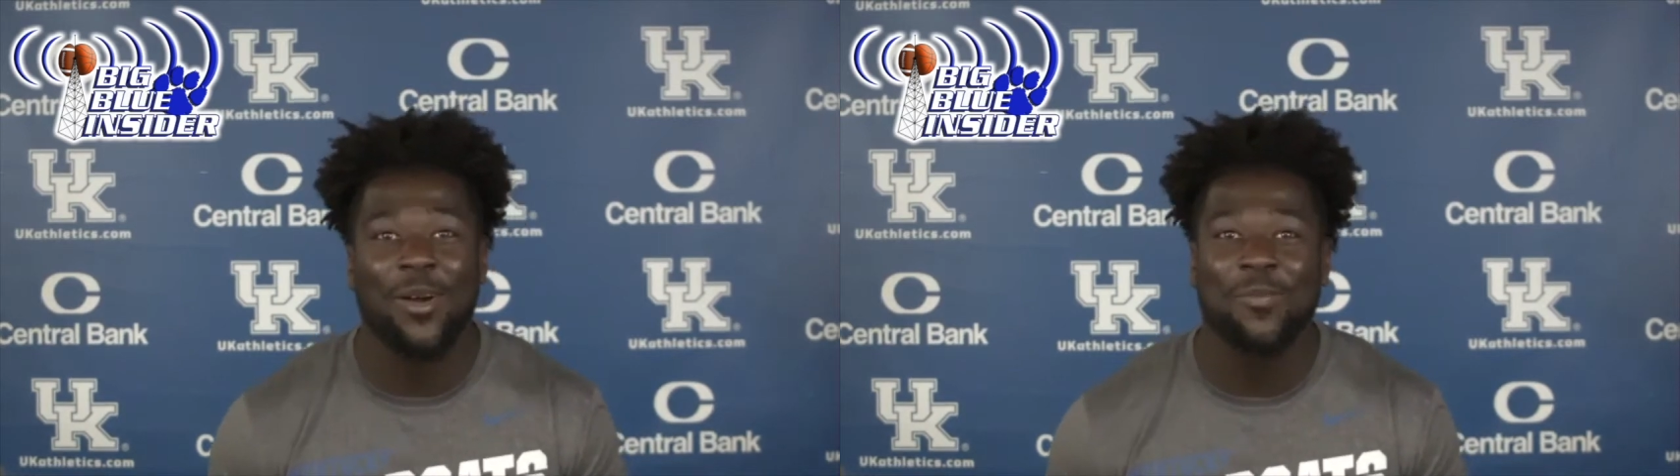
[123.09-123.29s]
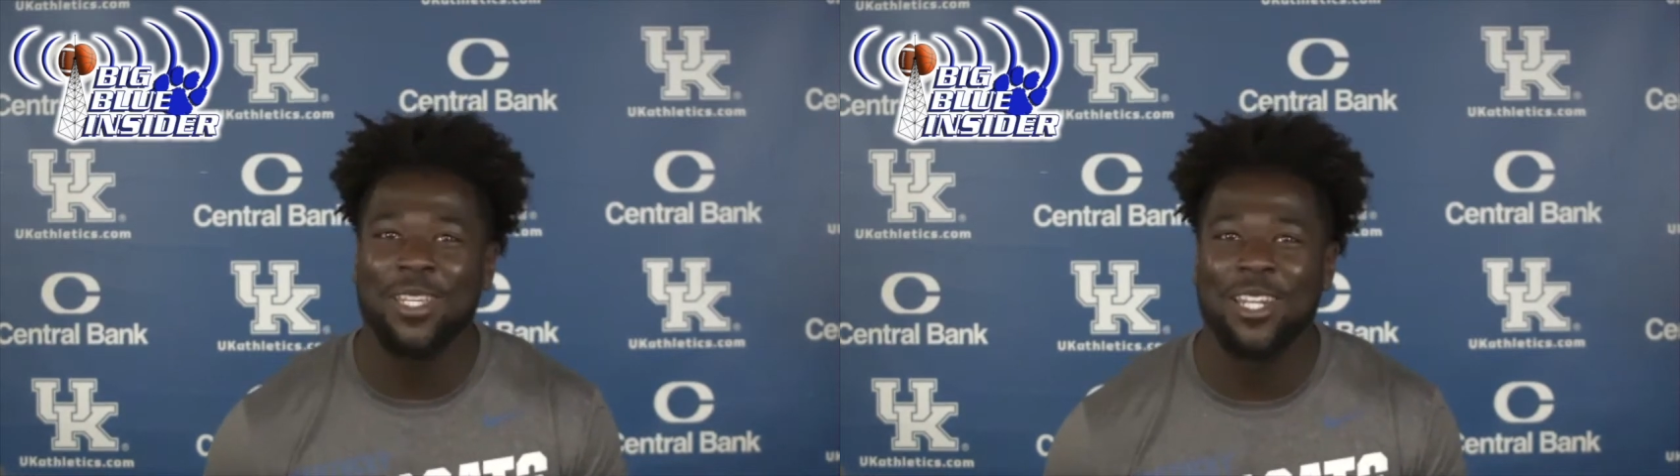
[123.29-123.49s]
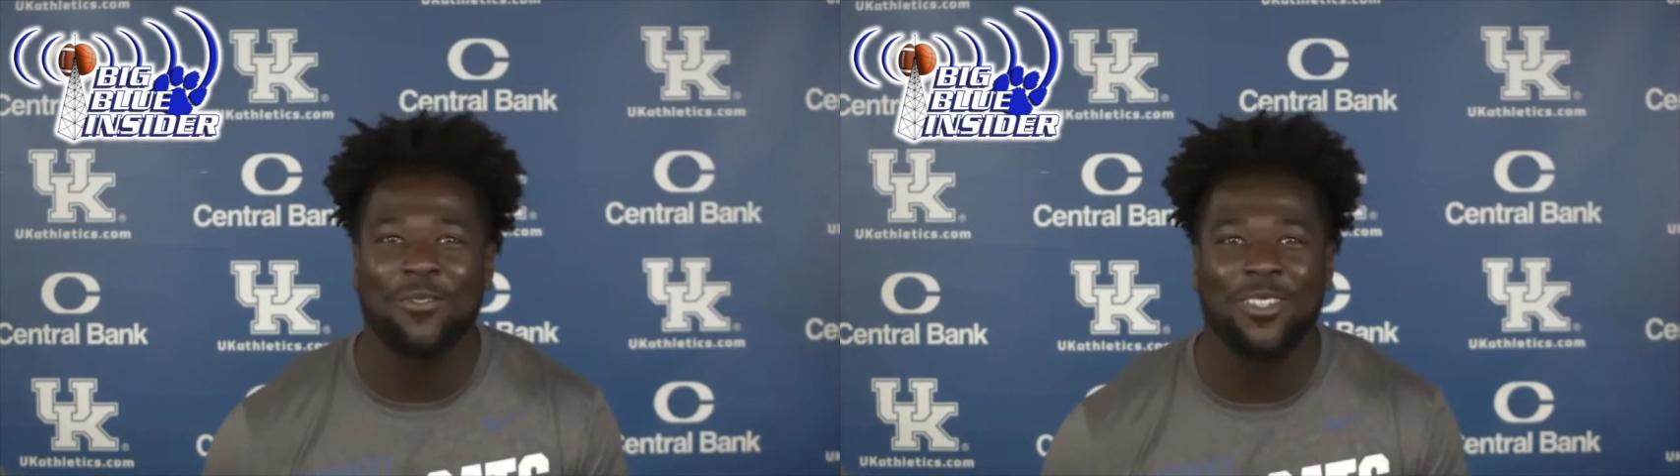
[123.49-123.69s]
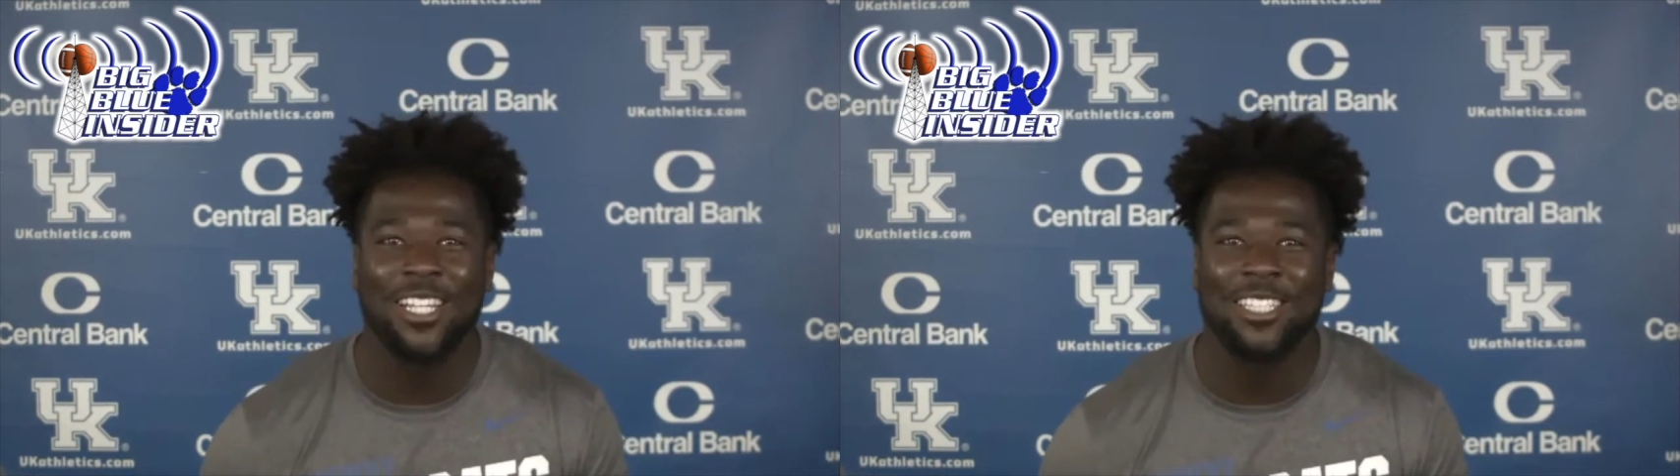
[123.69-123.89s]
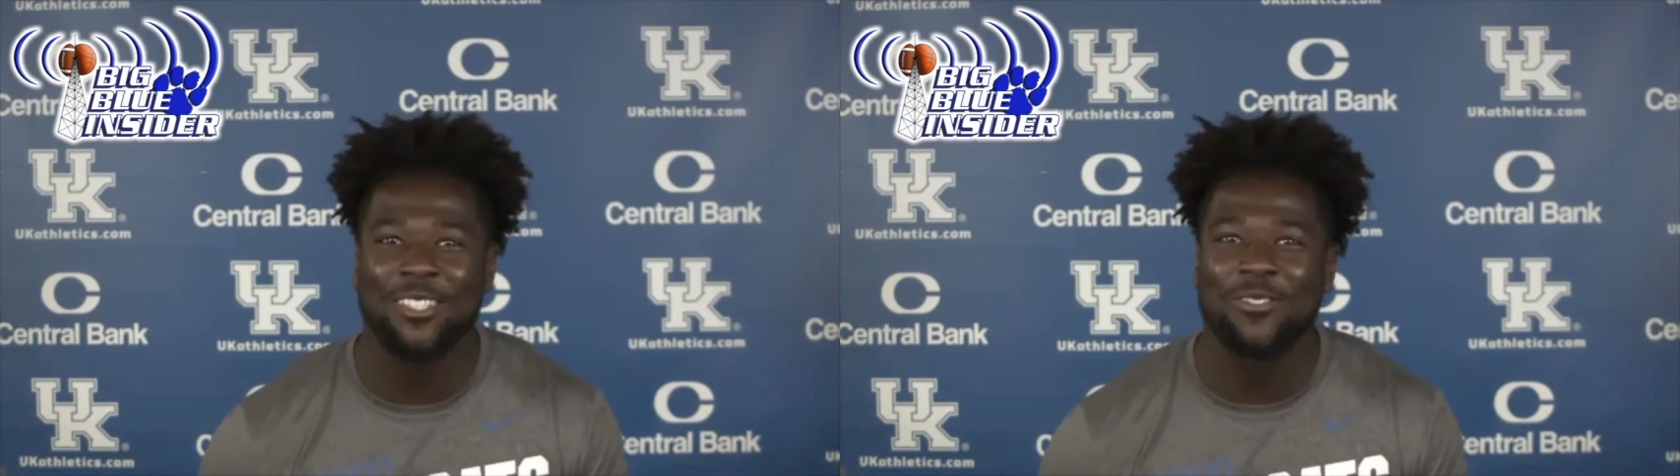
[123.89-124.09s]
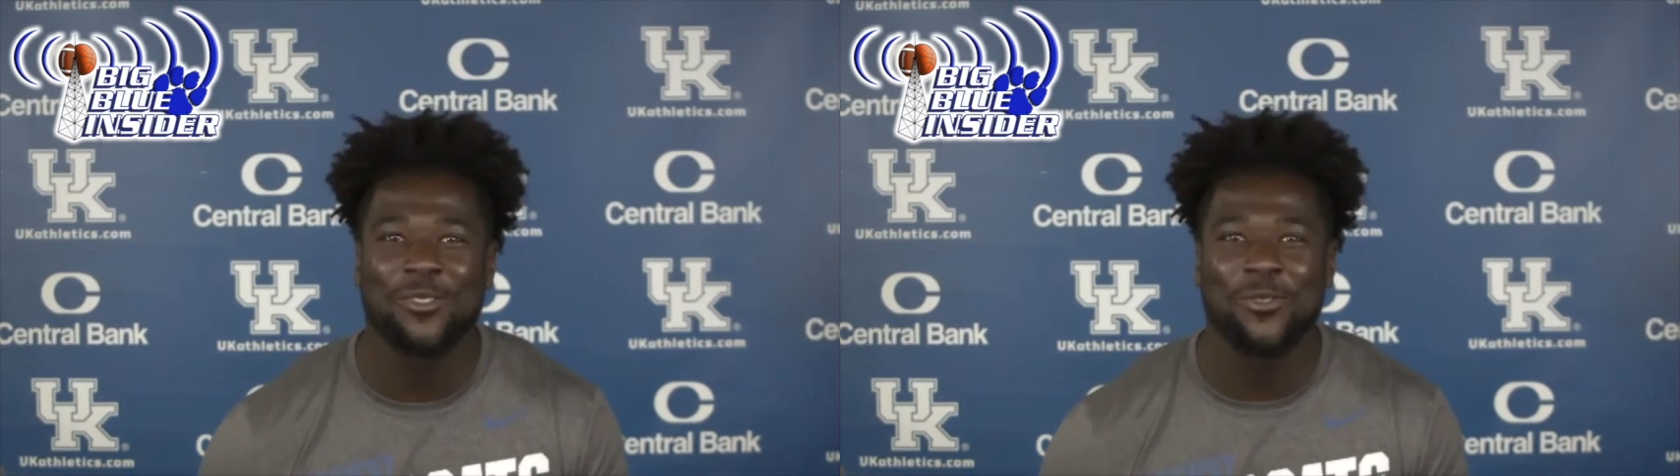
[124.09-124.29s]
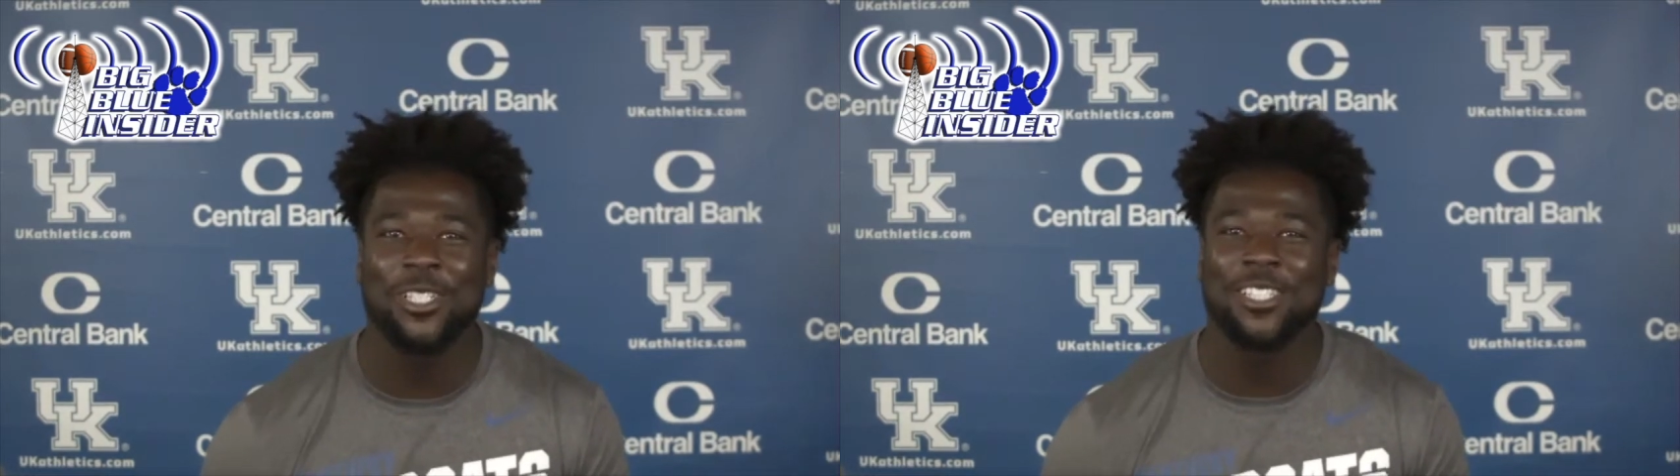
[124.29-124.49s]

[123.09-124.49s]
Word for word: opinion, I feel like defense won.